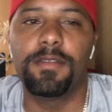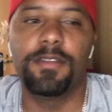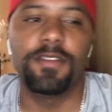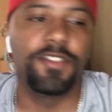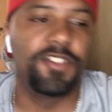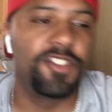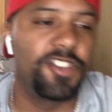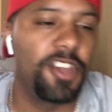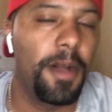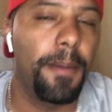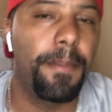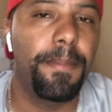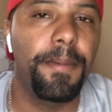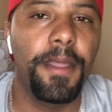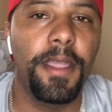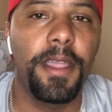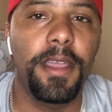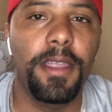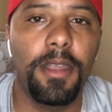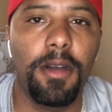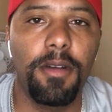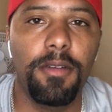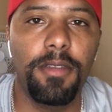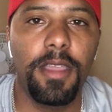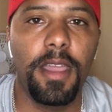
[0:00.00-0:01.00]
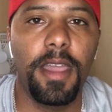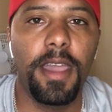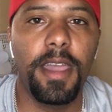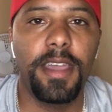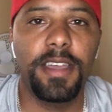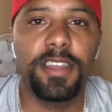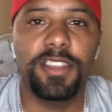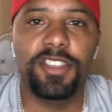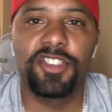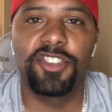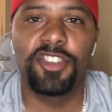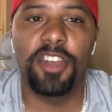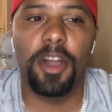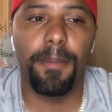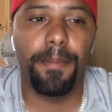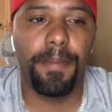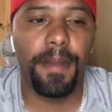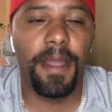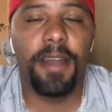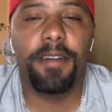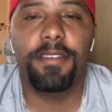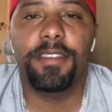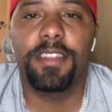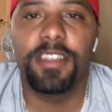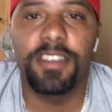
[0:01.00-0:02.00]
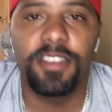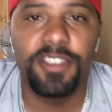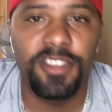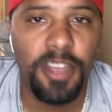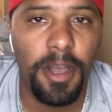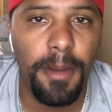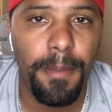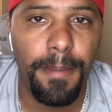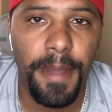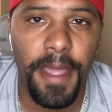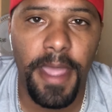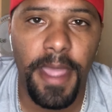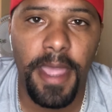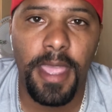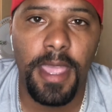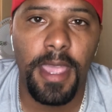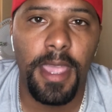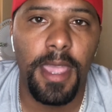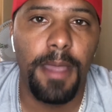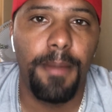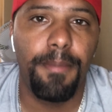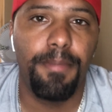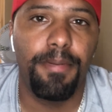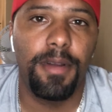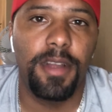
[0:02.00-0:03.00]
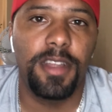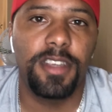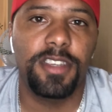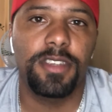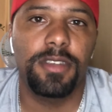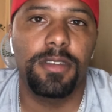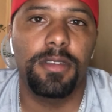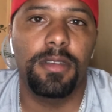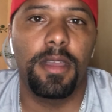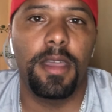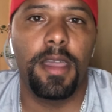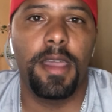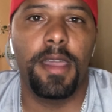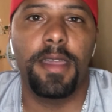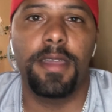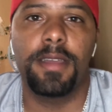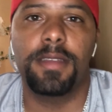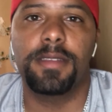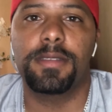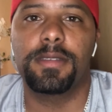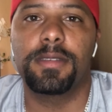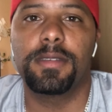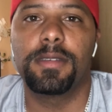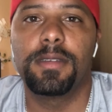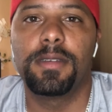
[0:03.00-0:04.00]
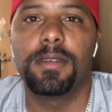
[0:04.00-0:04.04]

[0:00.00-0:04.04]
jump in on your ass, jump out, then jump back in, pressing your ass.